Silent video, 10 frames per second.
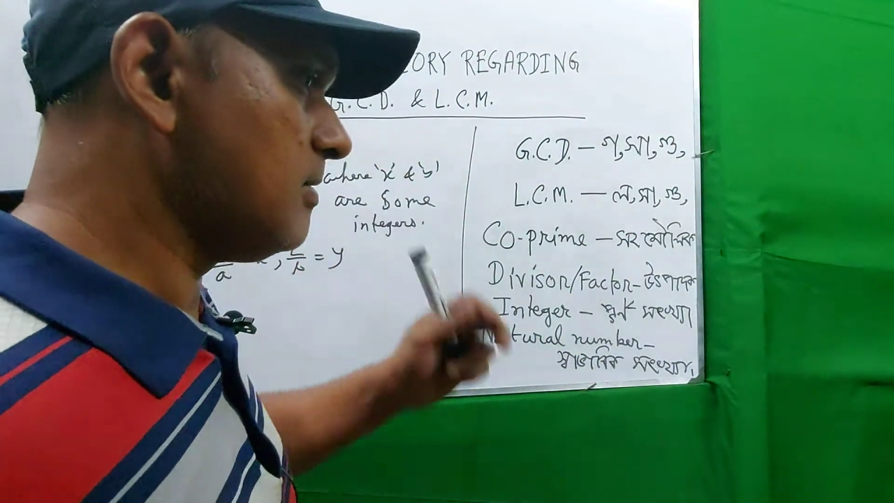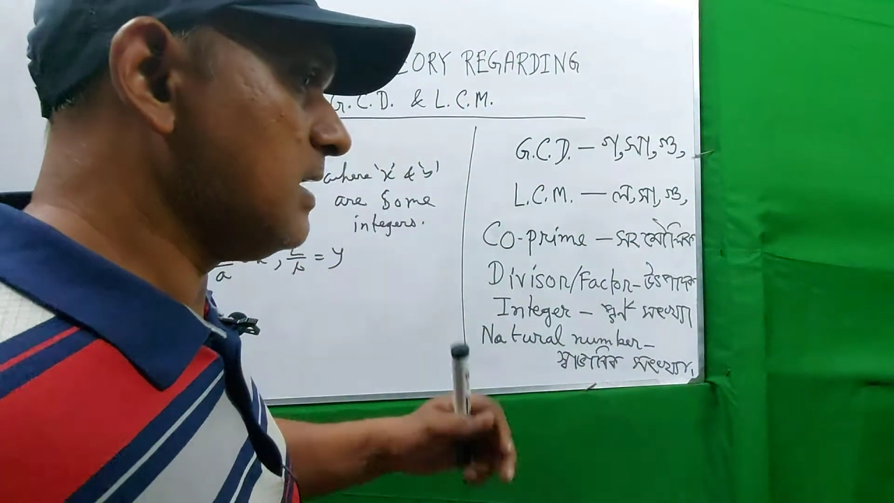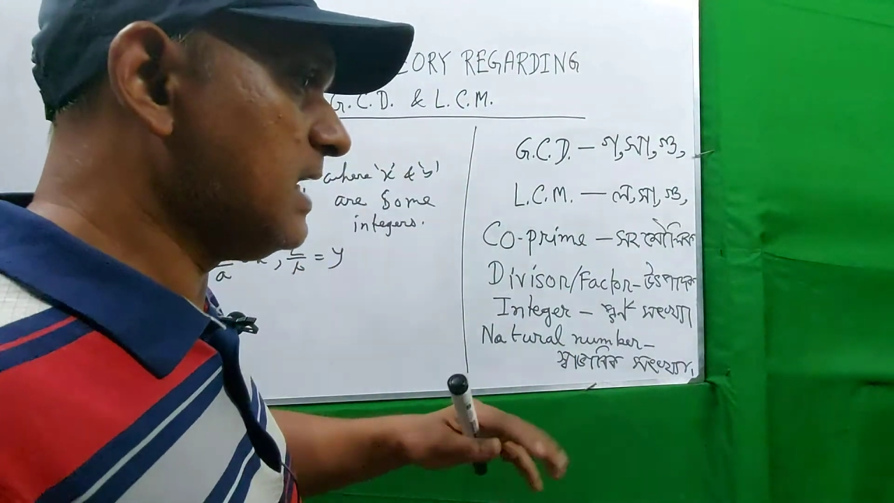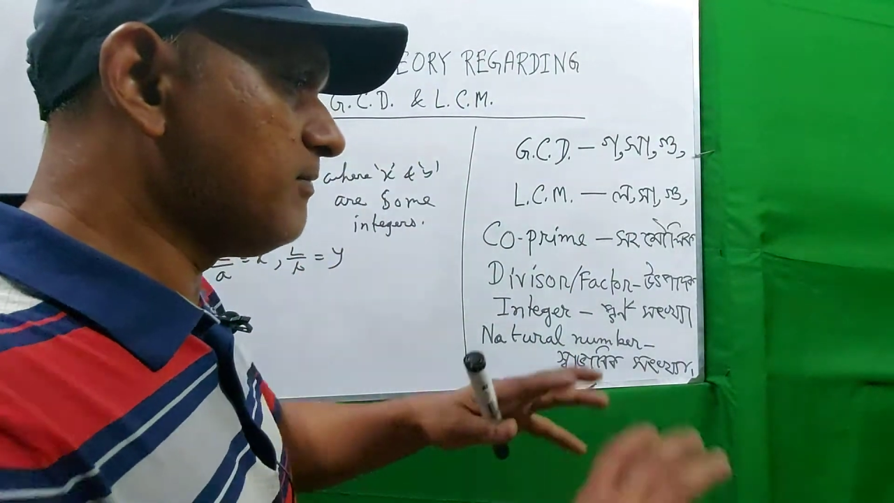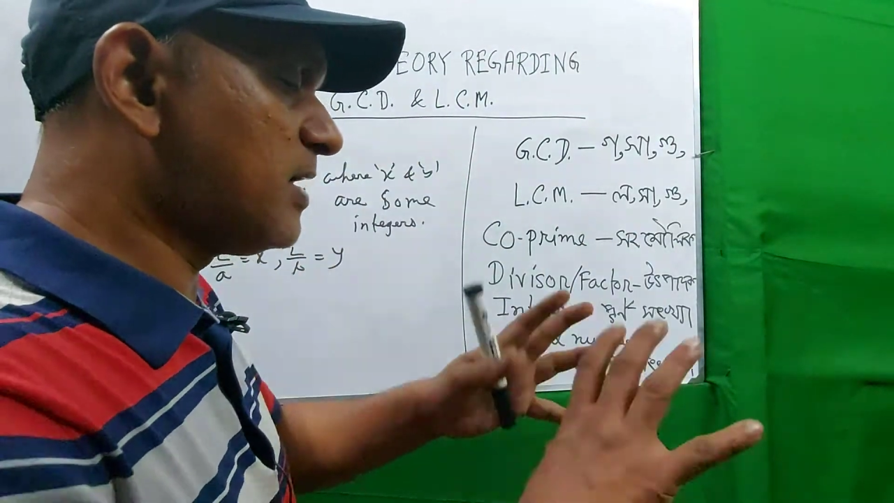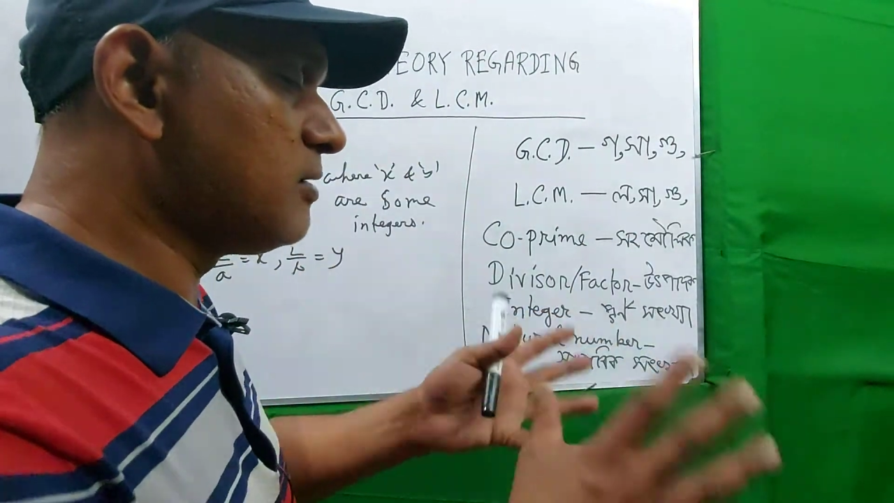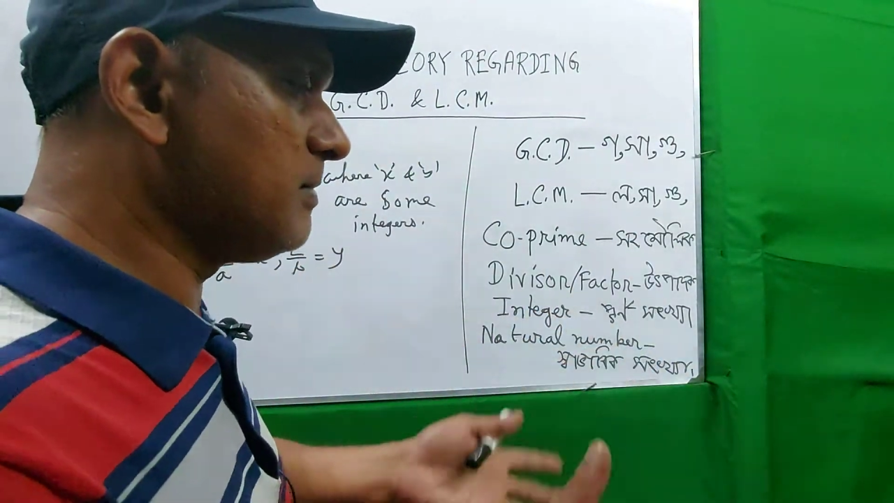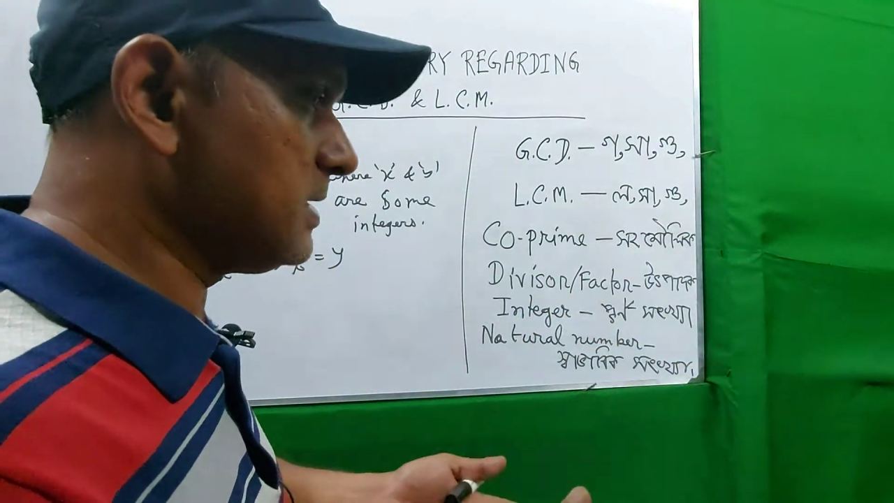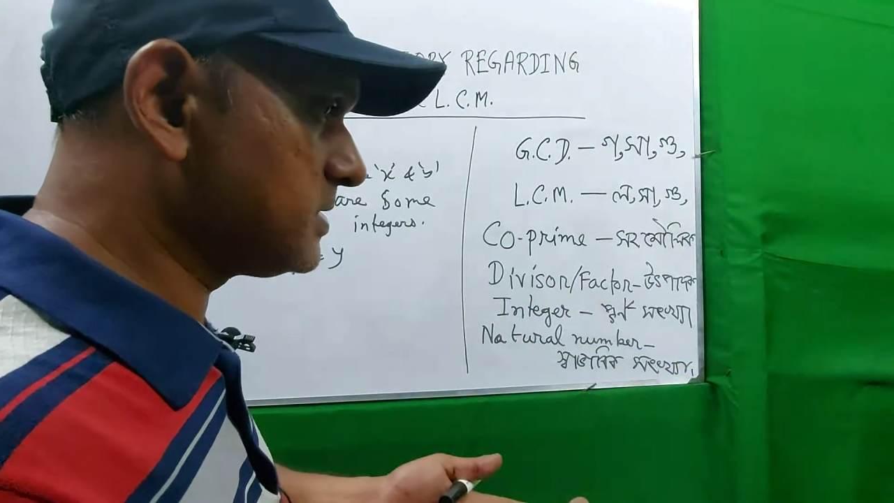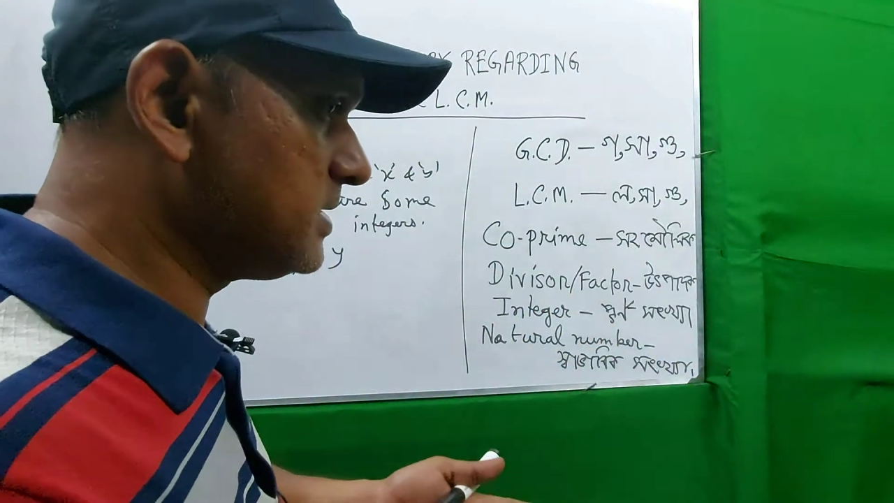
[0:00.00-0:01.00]

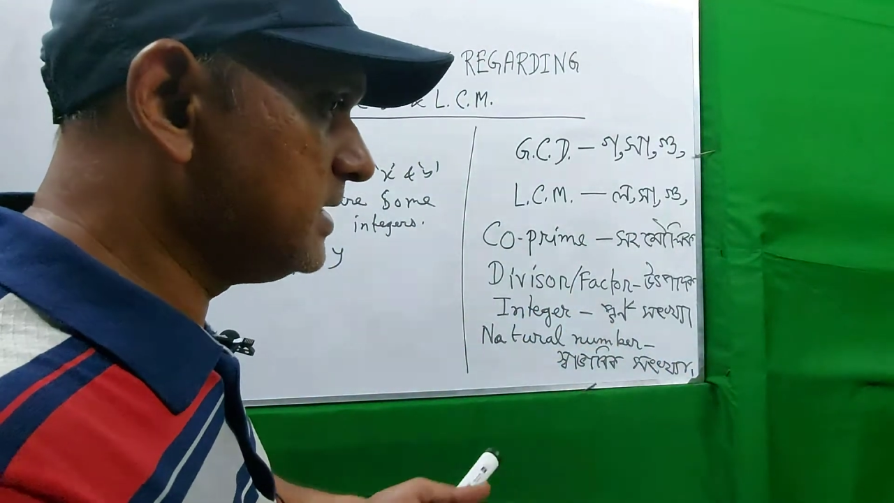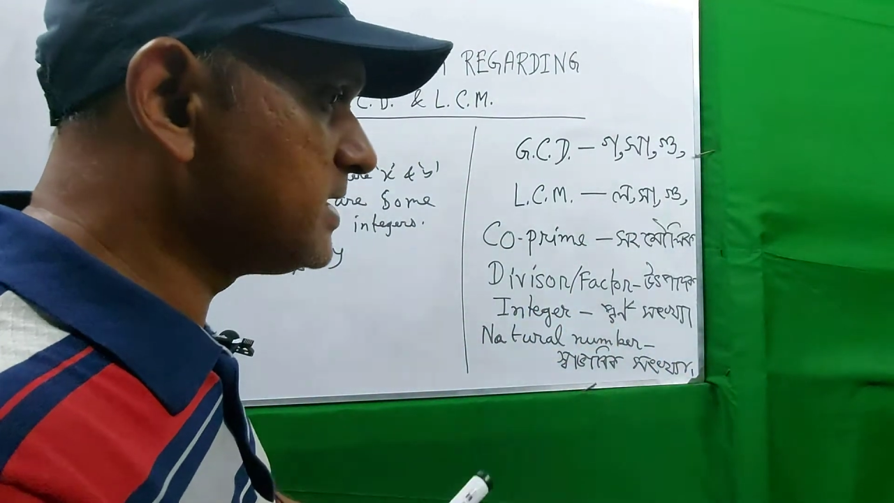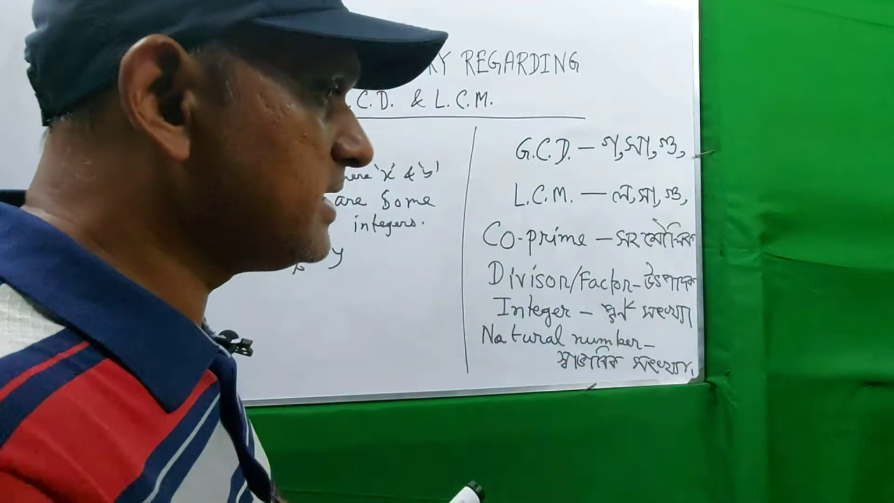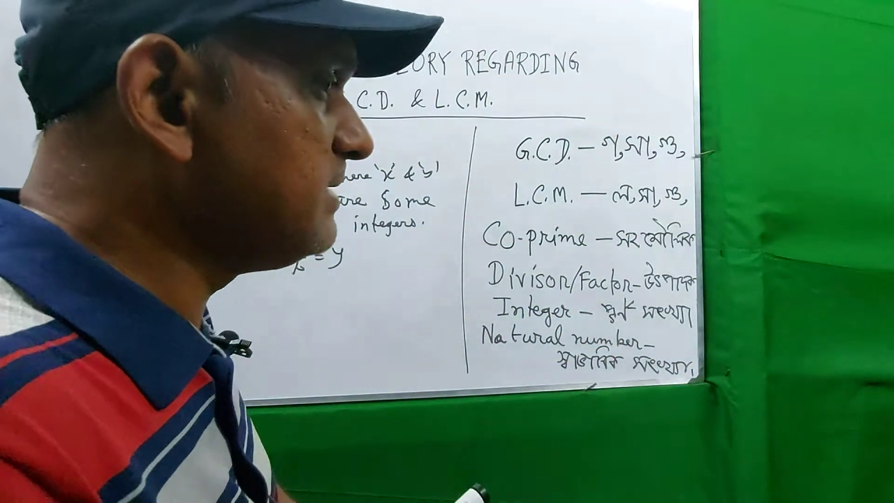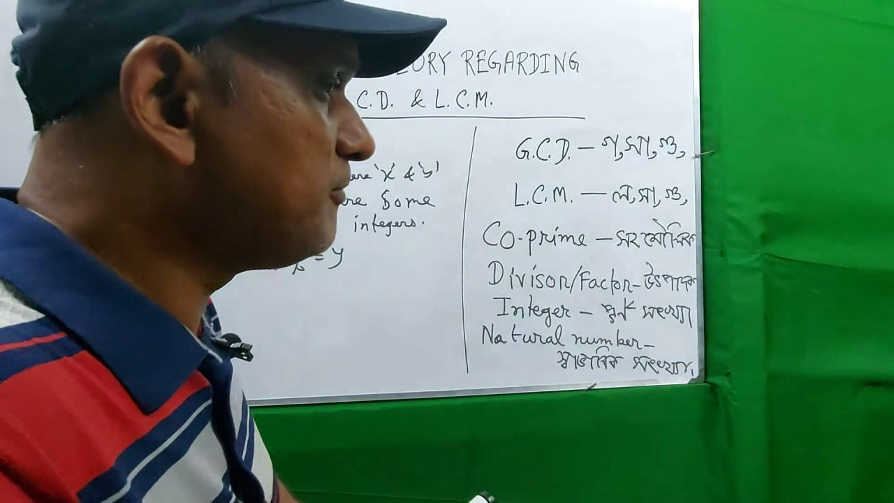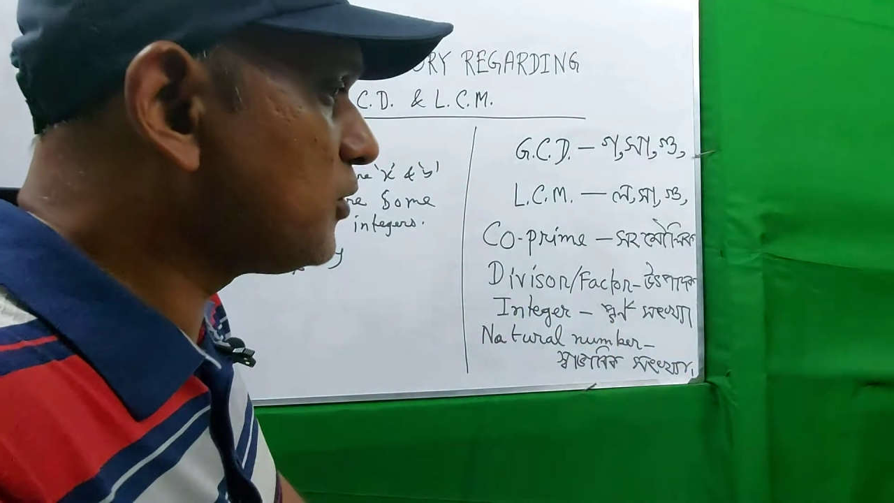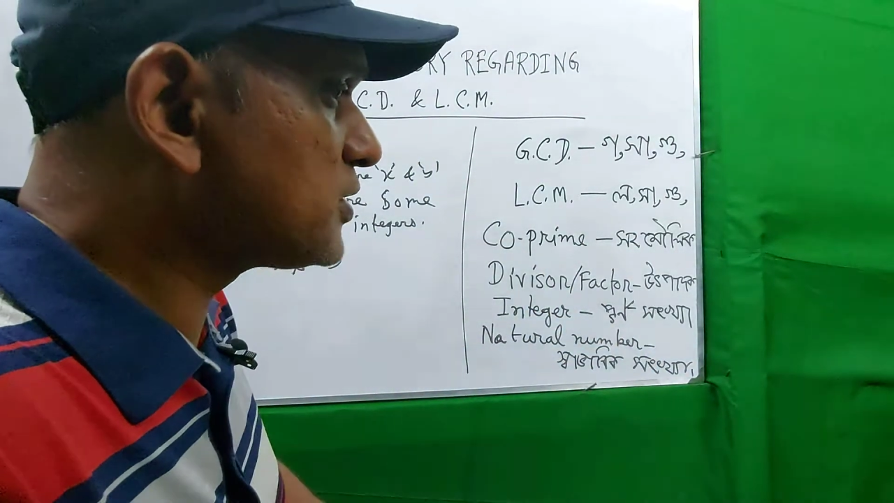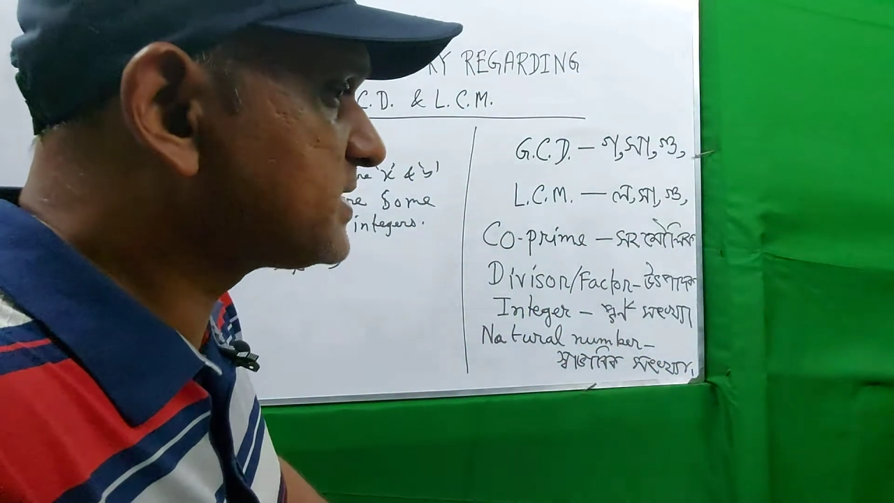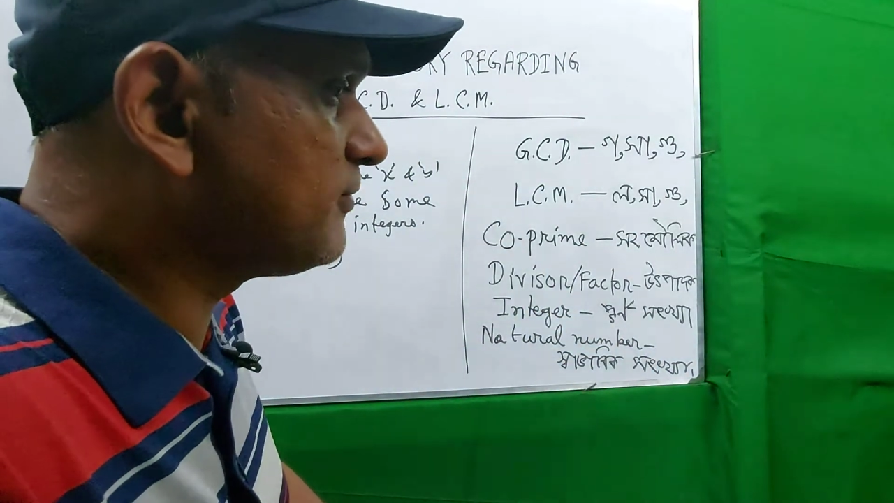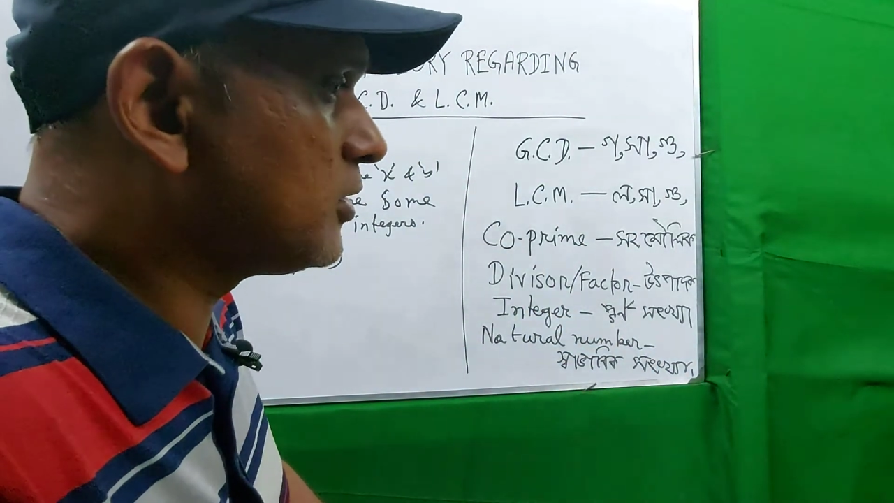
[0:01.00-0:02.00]
environment, in an
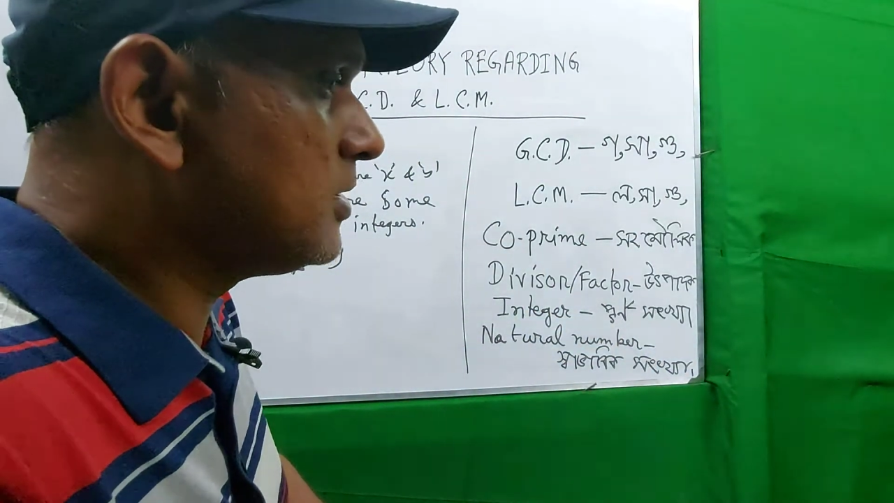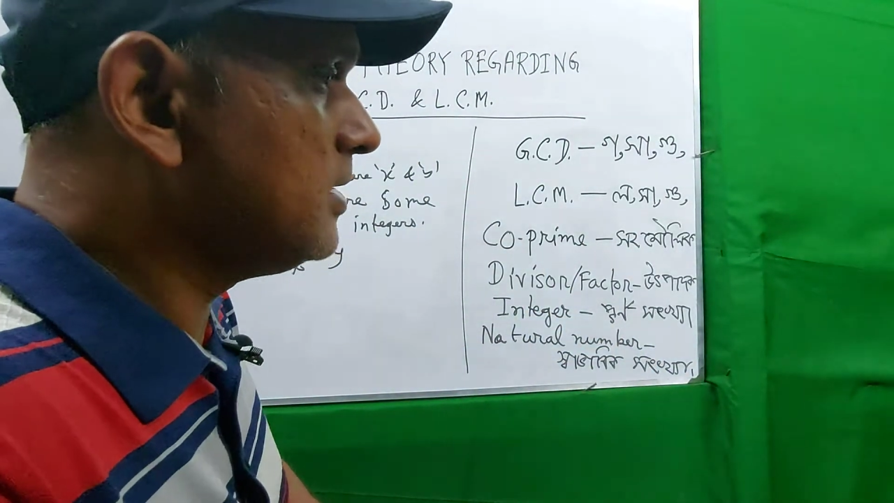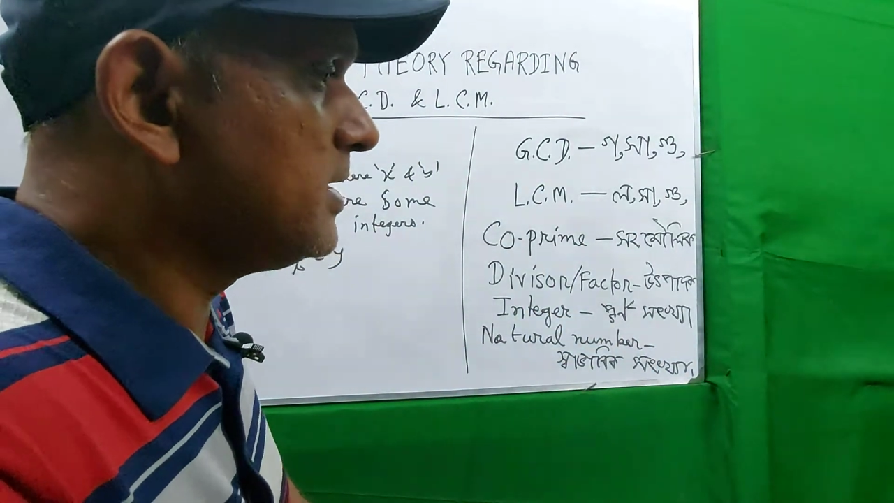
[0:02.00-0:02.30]
impossible